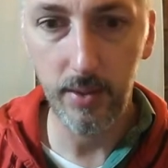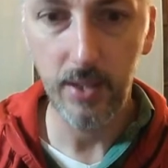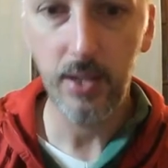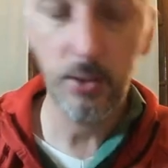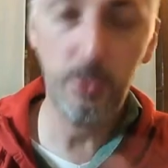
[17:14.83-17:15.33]

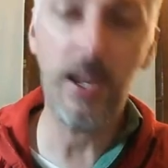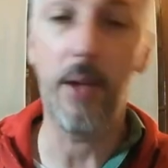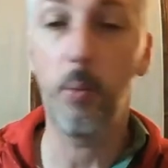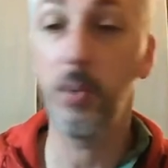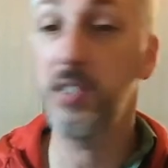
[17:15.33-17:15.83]
So yeah,
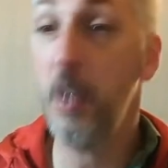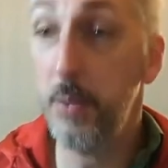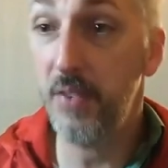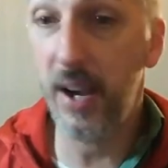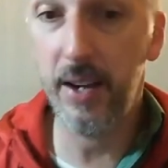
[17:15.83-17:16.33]
we're
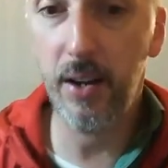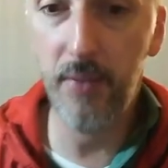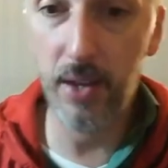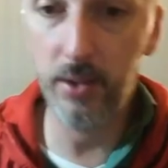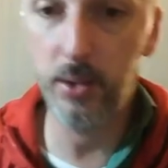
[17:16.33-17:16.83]
subdividing our
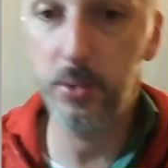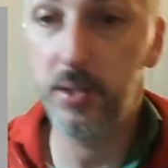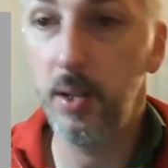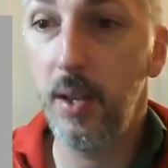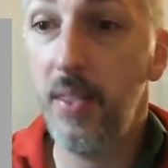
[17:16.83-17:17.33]
values.
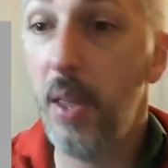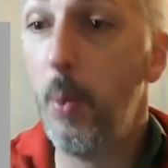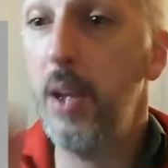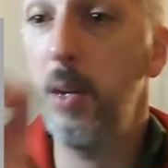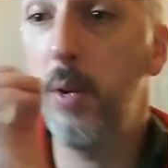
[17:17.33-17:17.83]
That way
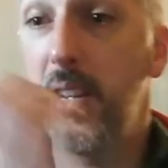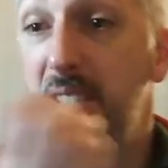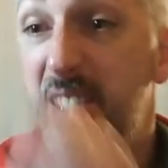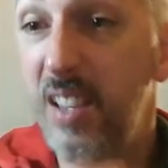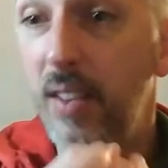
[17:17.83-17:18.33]
you can
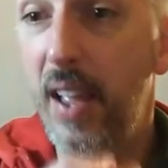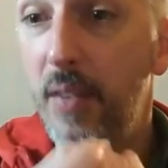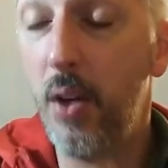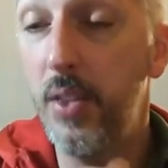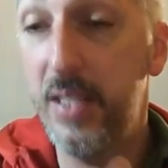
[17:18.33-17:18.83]
still have all
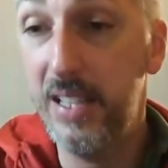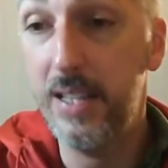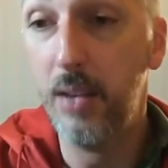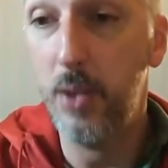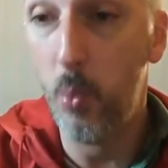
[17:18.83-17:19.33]
the detail
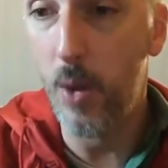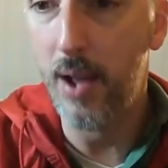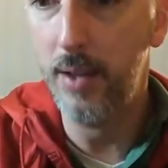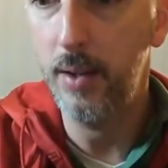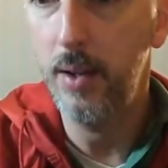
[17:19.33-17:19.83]
you want,
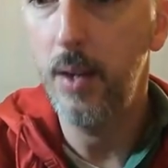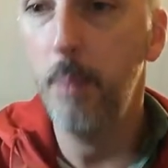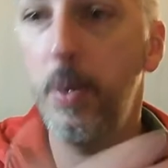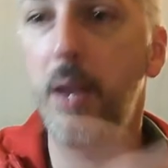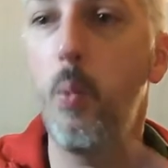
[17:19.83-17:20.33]
but
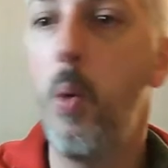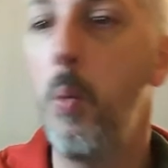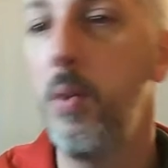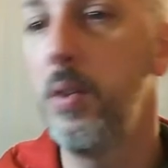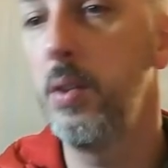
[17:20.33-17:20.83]
it won't
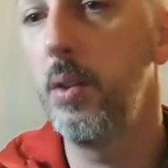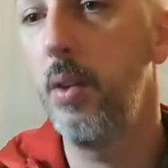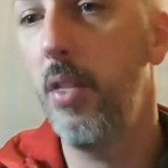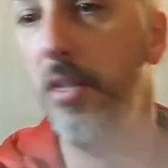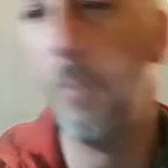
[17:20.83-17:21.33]

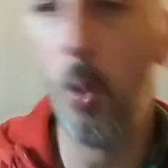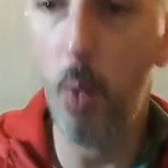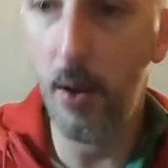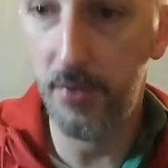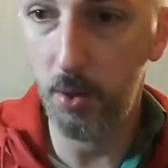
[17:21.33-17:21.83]
throw
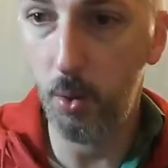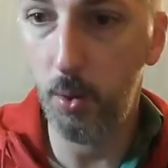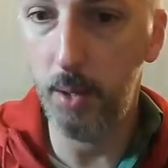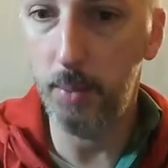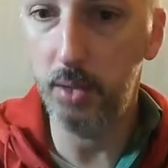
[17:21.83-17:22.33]
off your whole
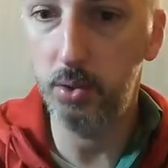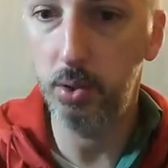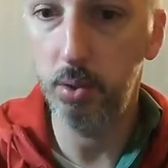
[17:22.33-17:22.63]
image.